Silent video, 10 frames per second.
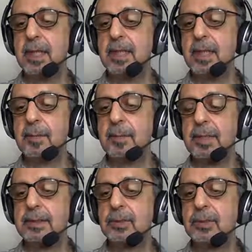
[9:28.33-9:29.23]
That
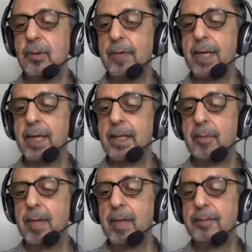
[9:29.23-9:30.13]
means over and
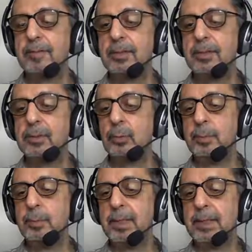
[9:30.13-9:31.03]
above this 2
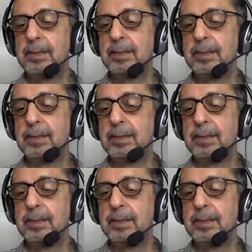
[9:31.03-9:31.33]
meters,